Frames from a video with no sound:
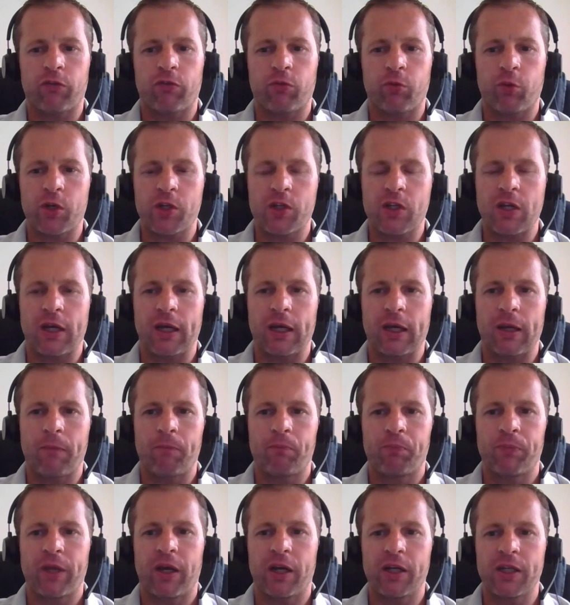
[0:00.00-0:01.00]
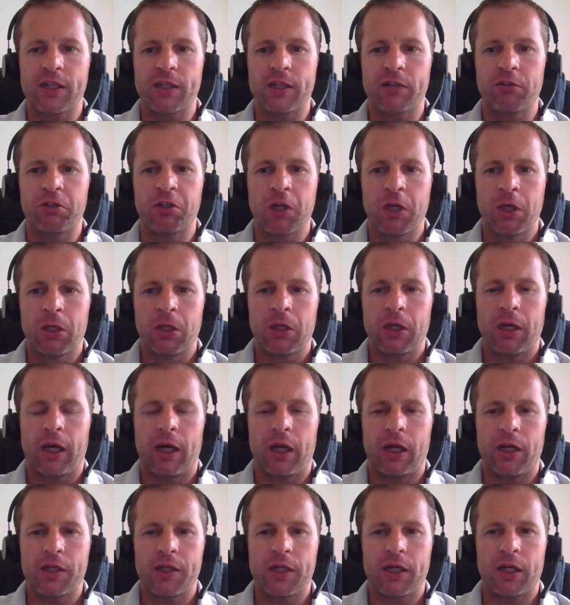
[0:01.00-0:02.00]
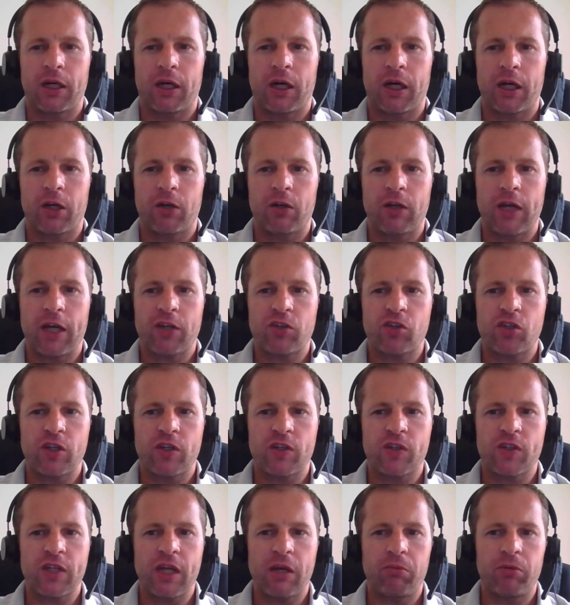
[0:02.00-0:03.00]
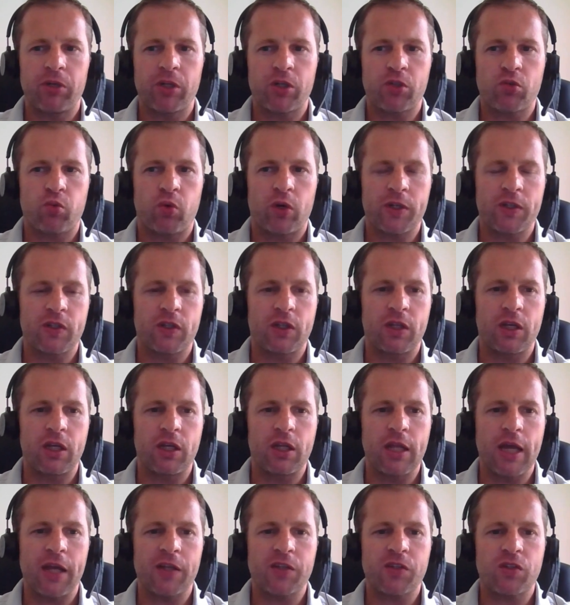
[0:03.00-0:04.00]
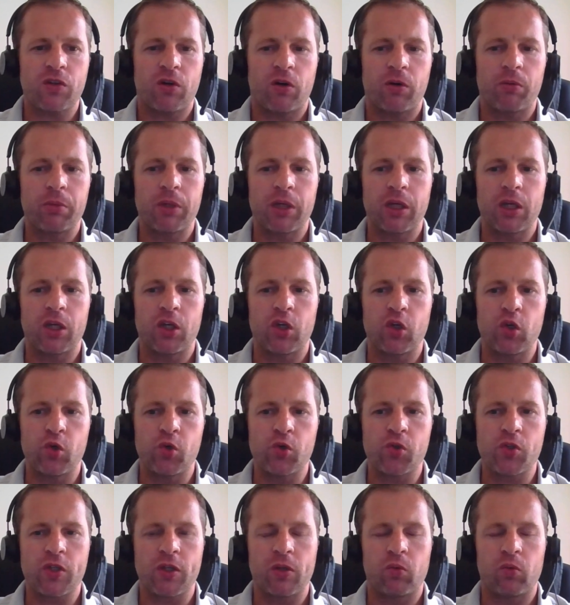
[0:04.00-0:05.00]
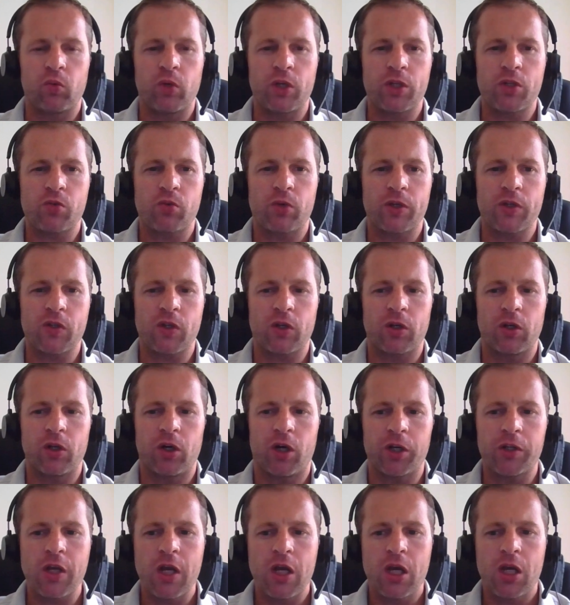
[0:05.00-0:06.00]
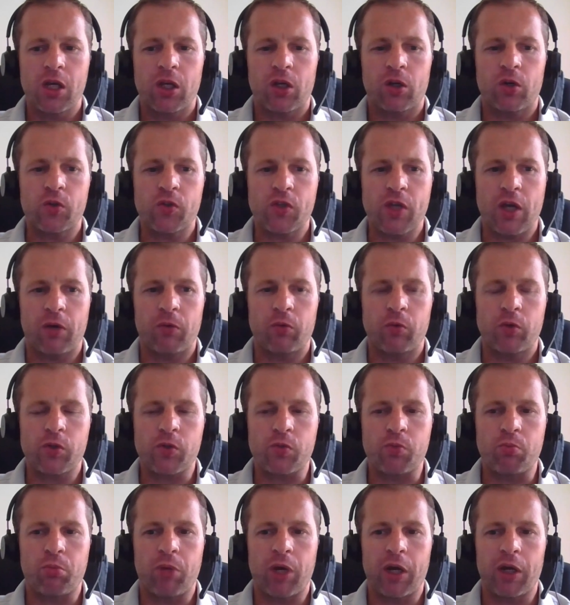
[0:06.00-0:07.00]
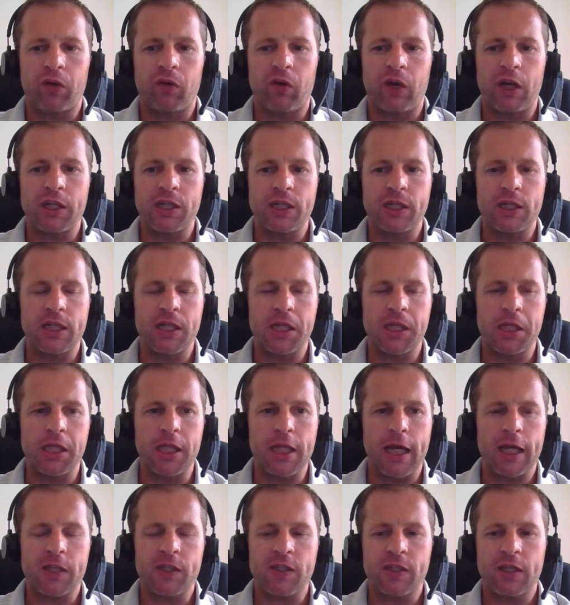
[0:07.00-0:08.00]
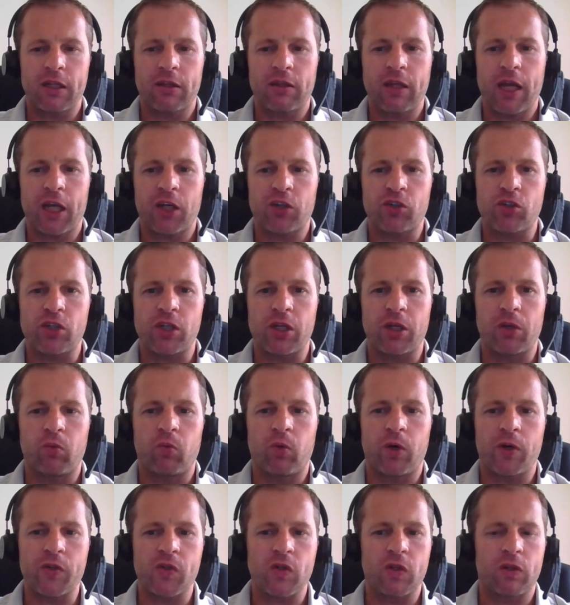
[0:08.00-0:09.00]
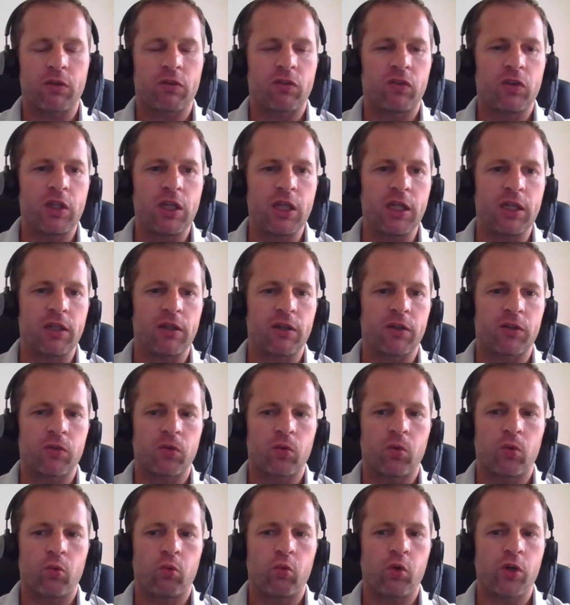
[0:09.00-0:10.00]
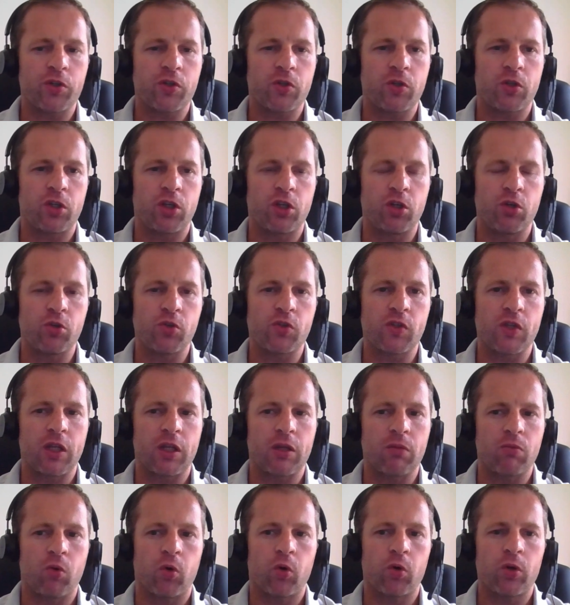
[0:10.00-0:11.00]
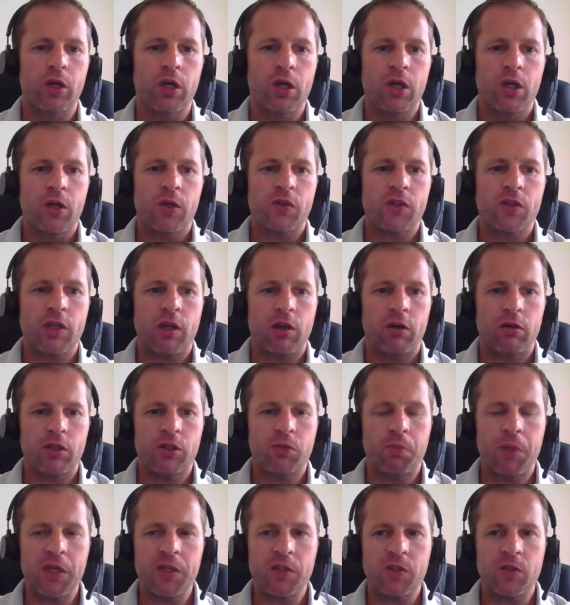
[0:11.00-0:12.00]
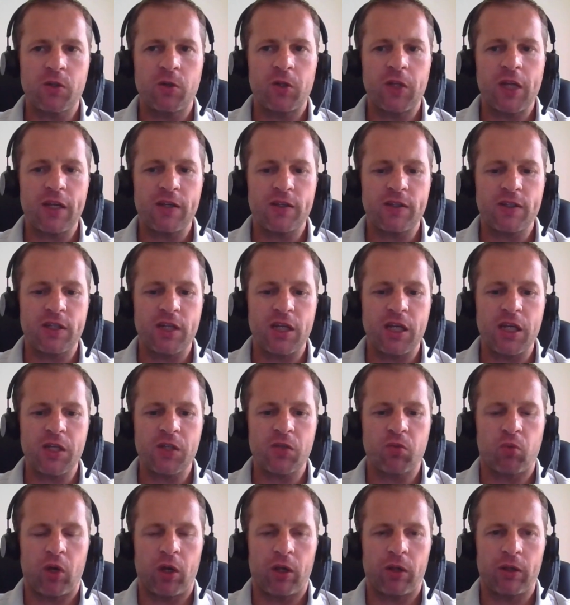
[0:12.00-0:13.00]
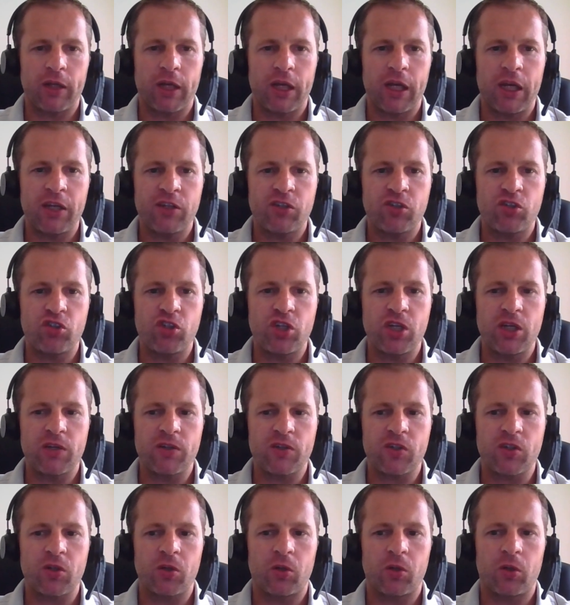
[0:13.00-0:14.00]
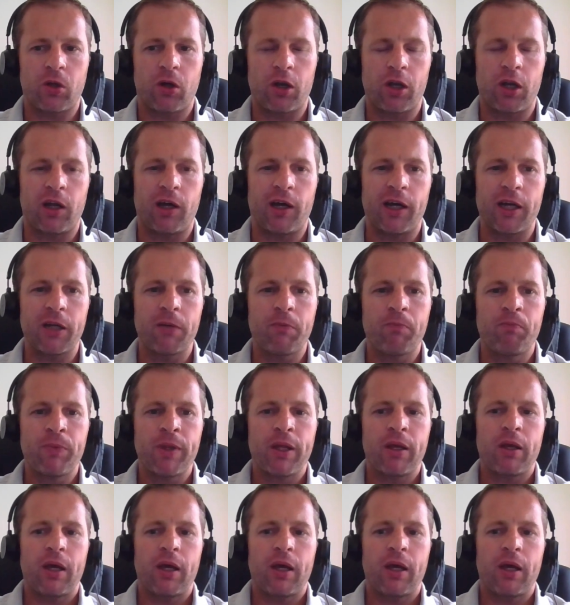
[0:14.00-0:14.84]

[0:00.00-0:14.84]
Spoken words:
what I did, and I could actually establish what DNATs are being used and which ones are not, because I was migrating DNATs that actually wasn't needed or wasn't used anymore. So it's best to test these while the SG is still online.